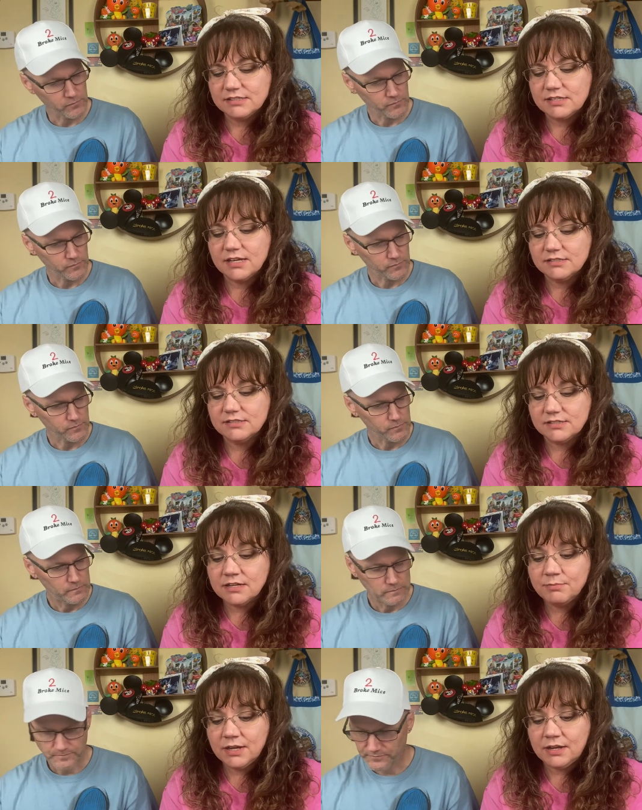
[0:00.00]
Speaker 1: This has
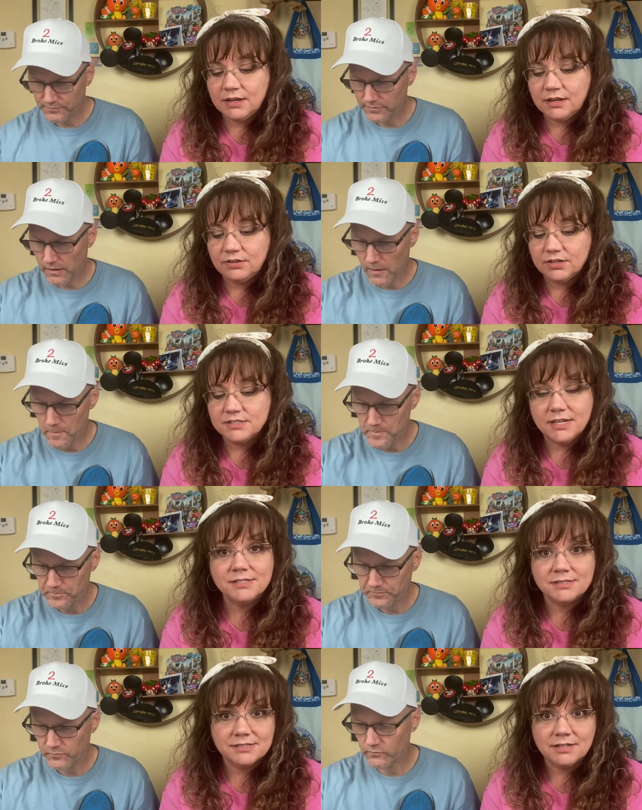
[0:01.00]
cinnamon in it. You can
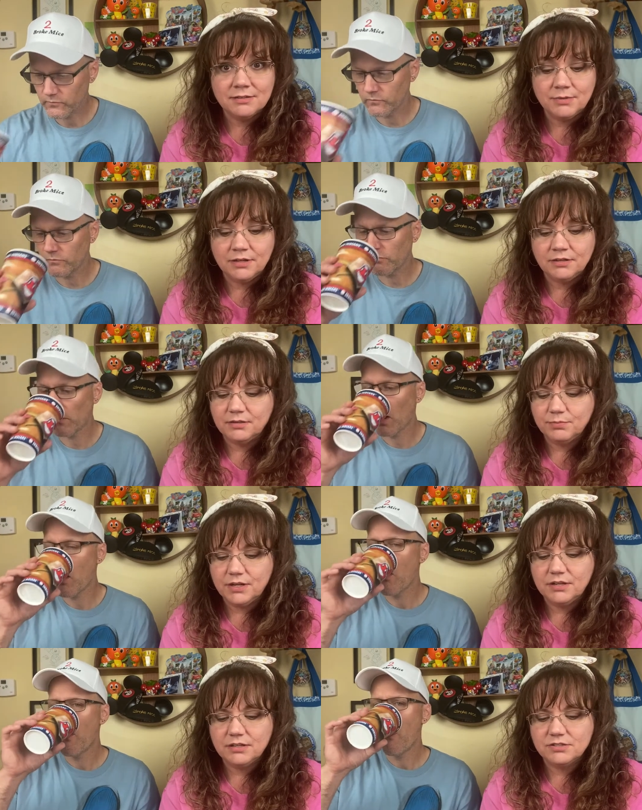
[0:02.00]
taste the cinnamon,
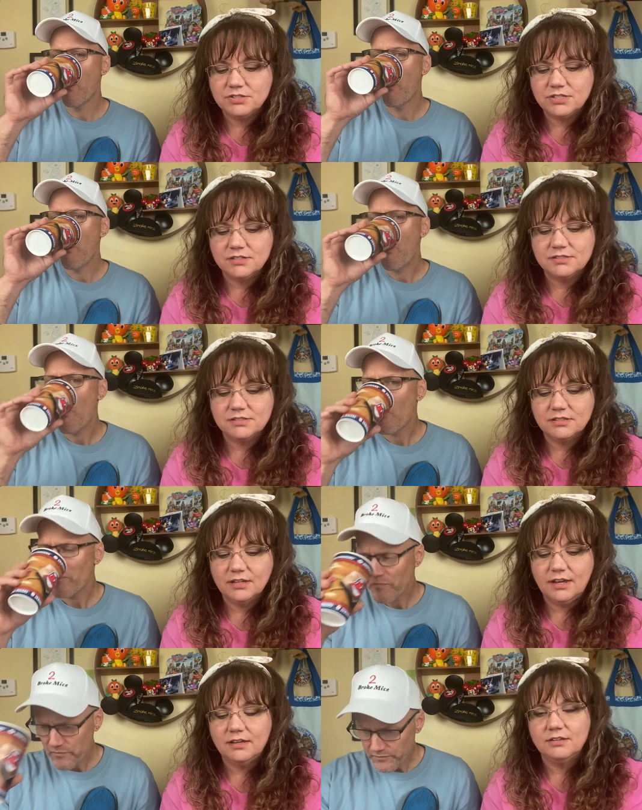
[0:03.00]
but it, it's just
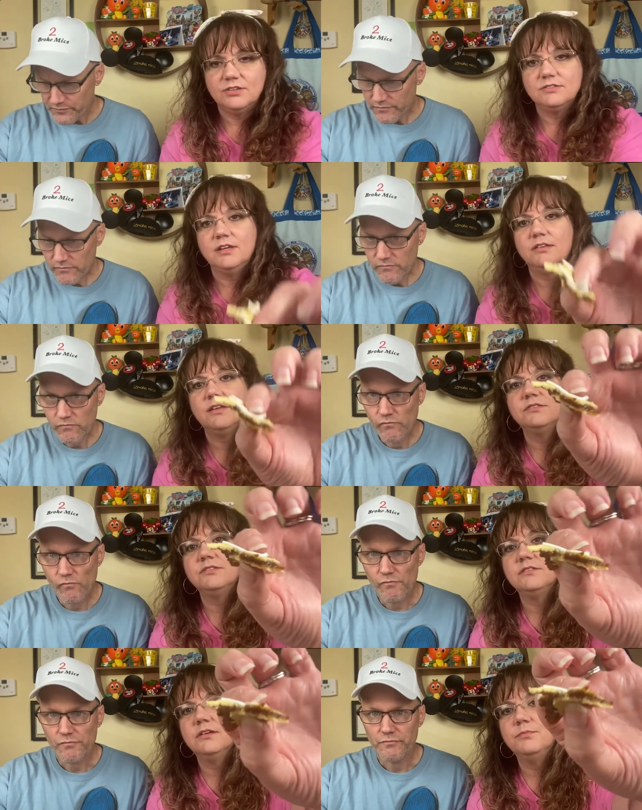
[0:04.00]
like it's like that's
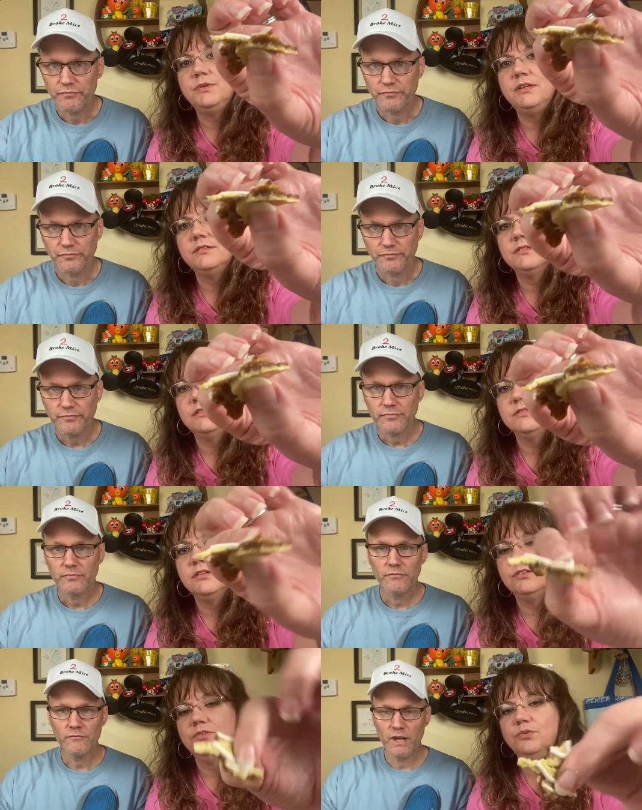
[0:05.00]
just like a piece. It has
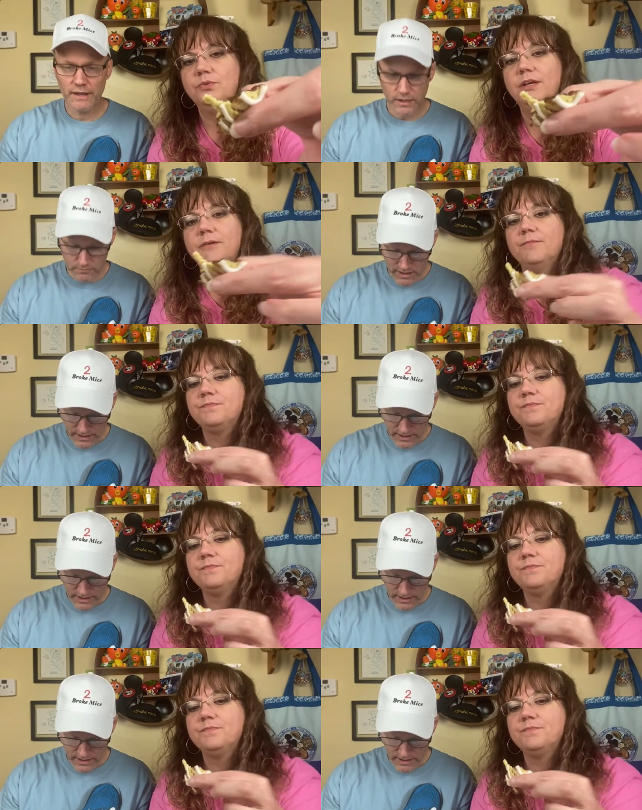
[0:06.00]
like the. Gooey. I think Mindy